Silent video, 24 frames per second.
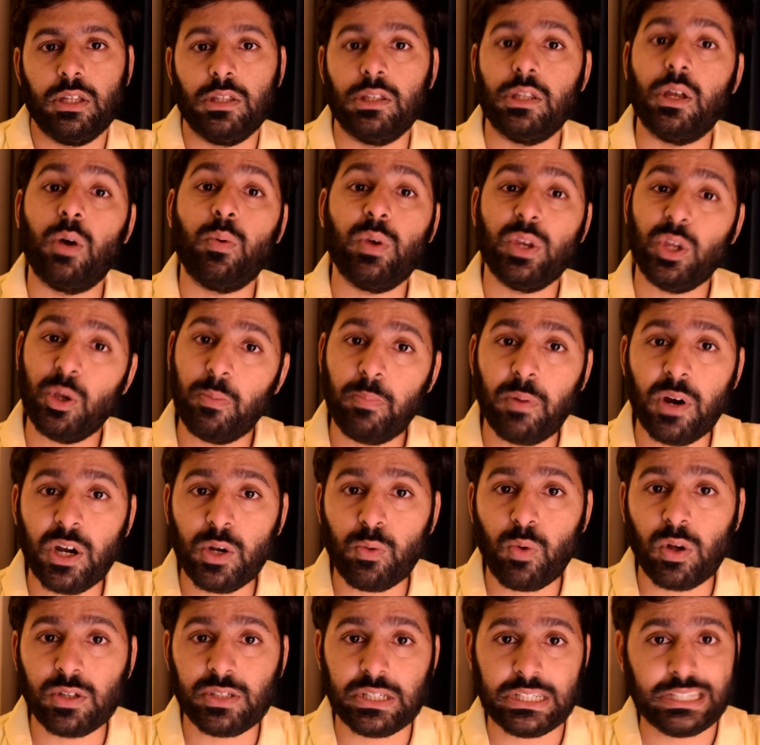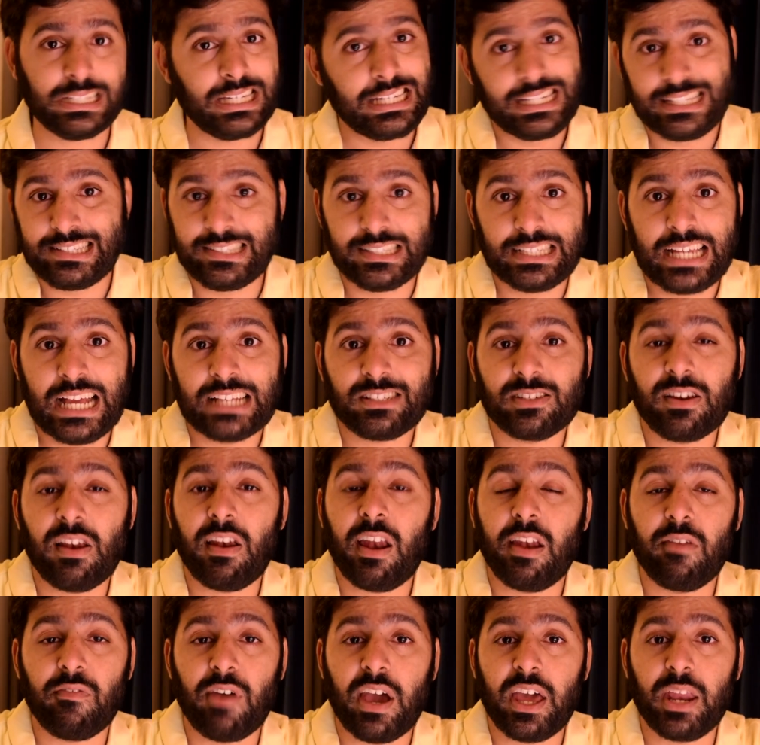Now when you're bird watching, it's a
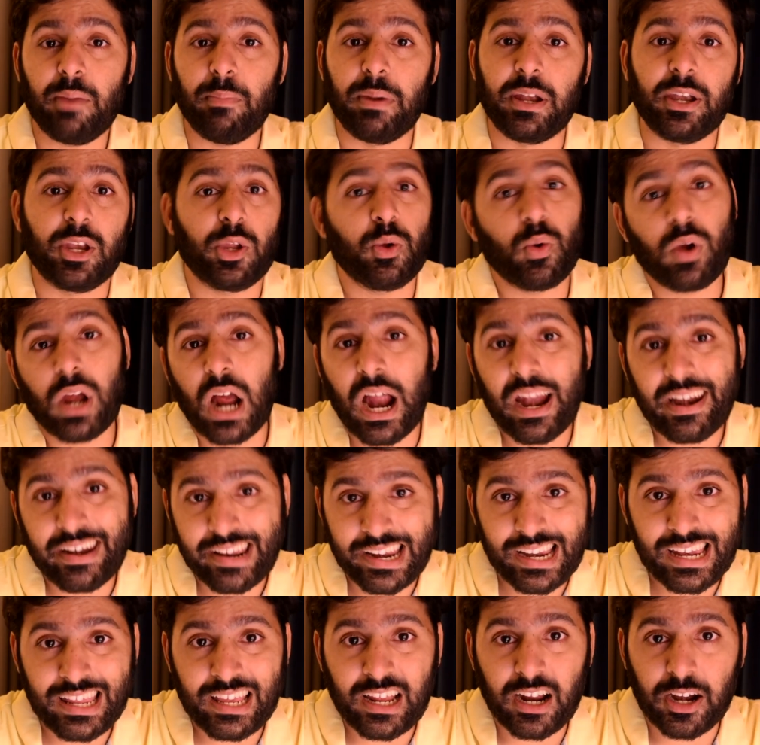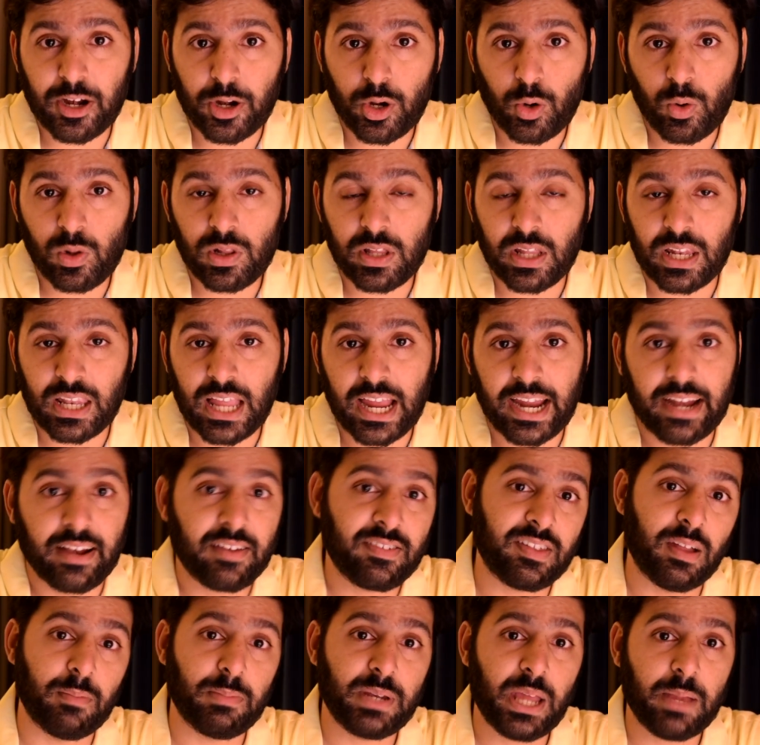natural environment. You can't really control the light.
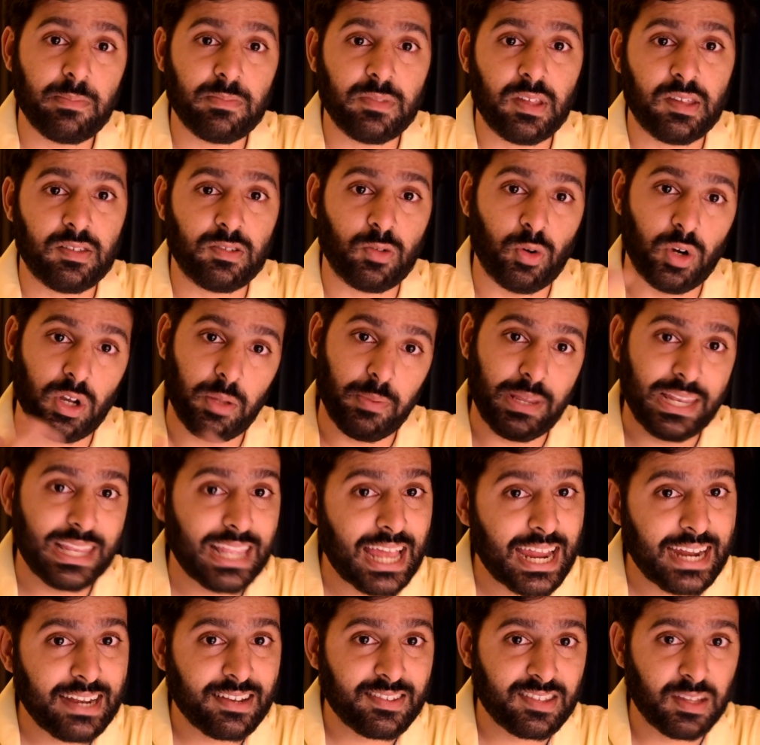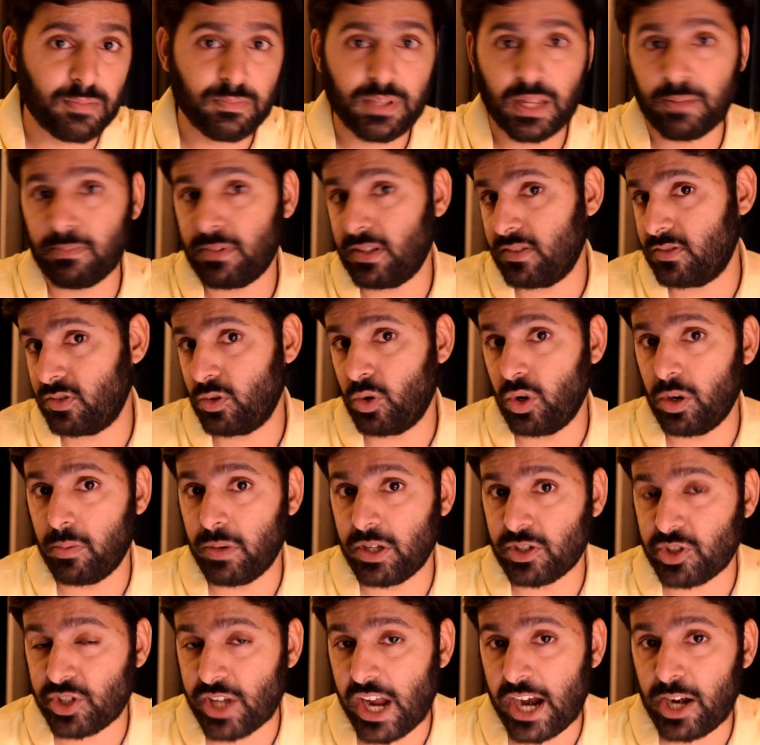Sometimes there's going to be light, sometimes it's going to
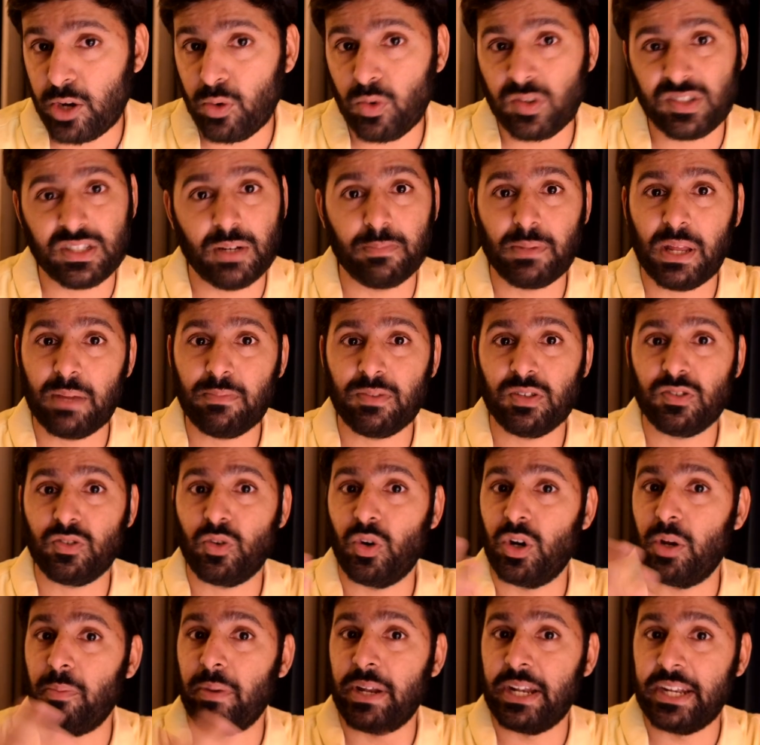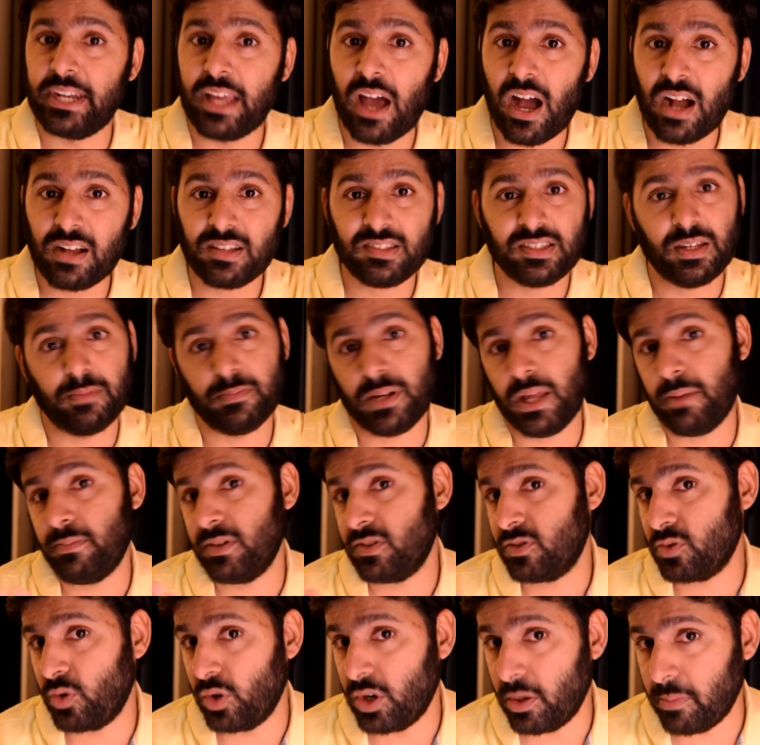be shadow, sometimes it's going to be dark, sometimes
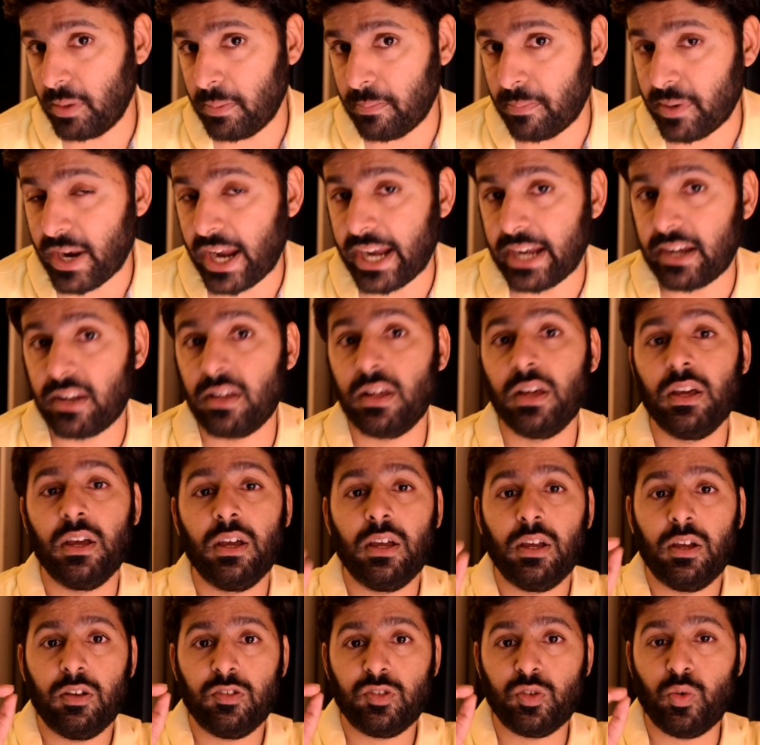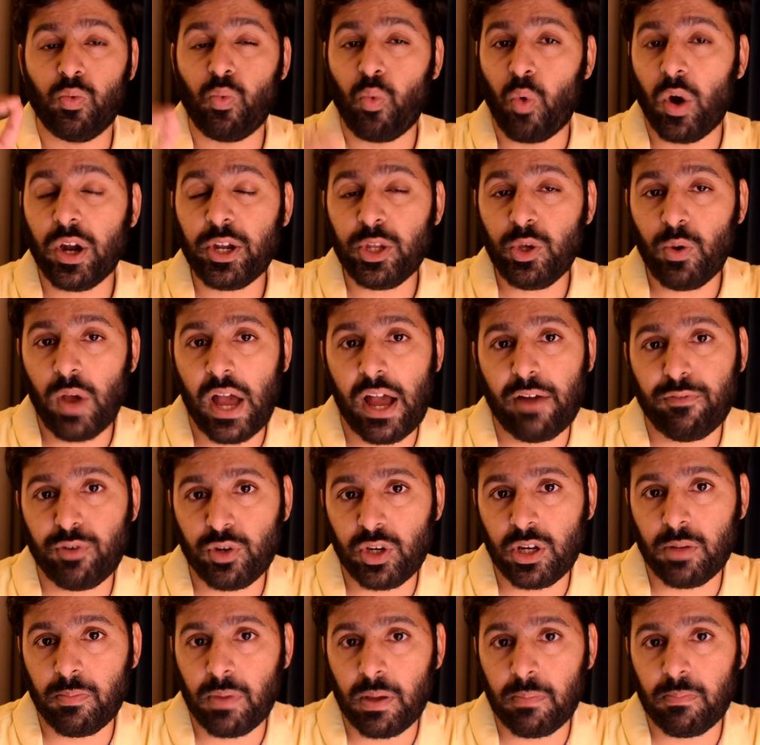it's going to be bright. So what you have to
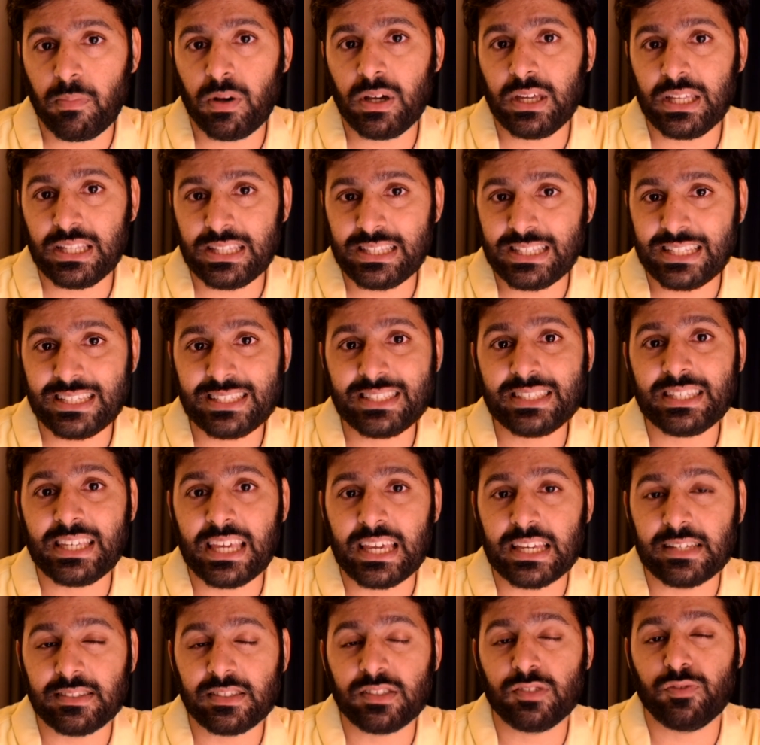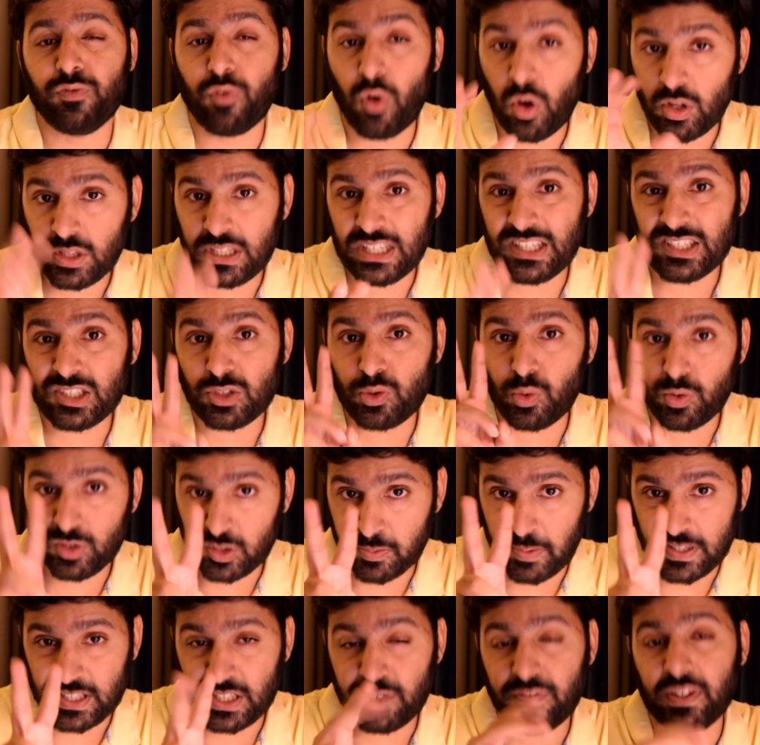remember in this case, for these two
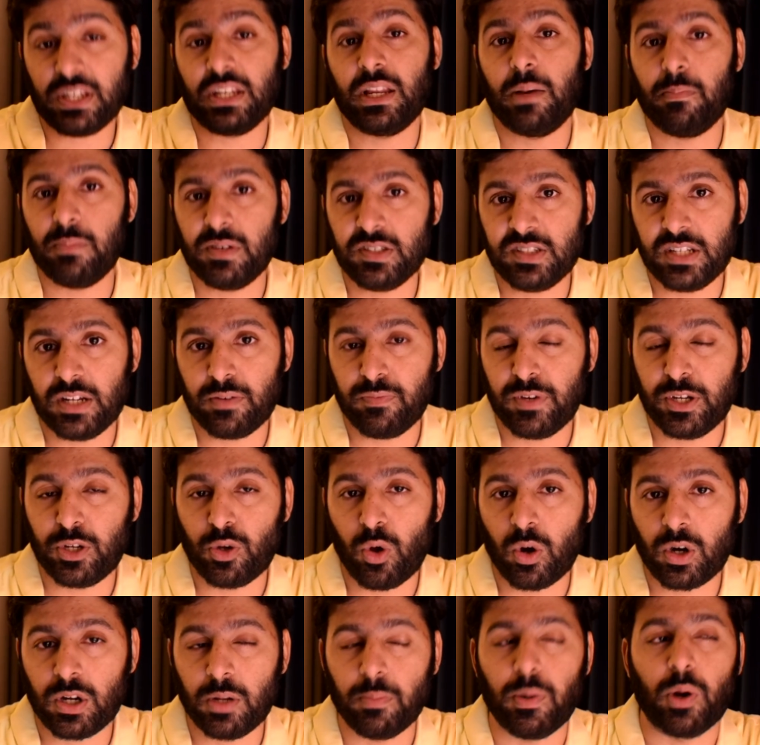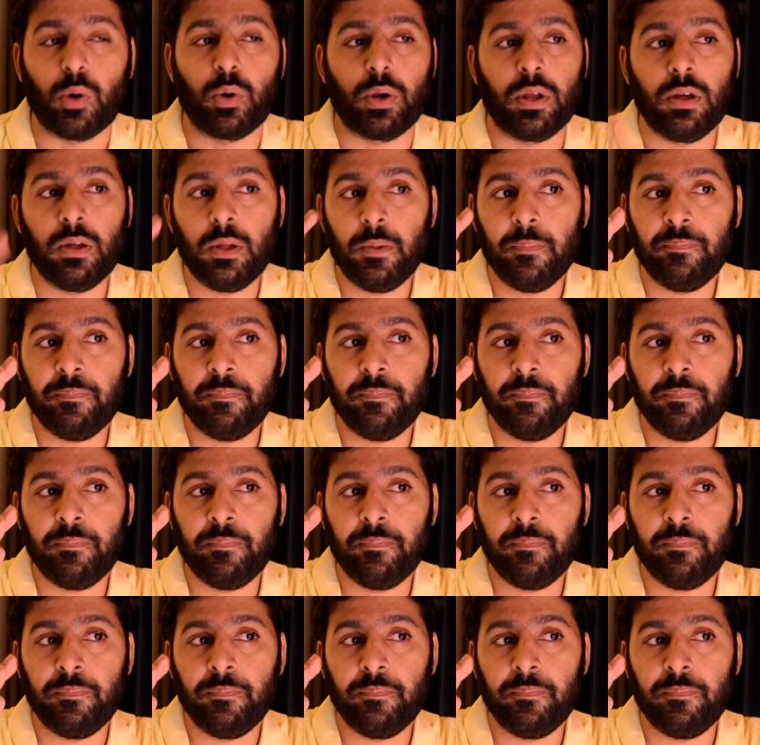specific numbers that we talked about,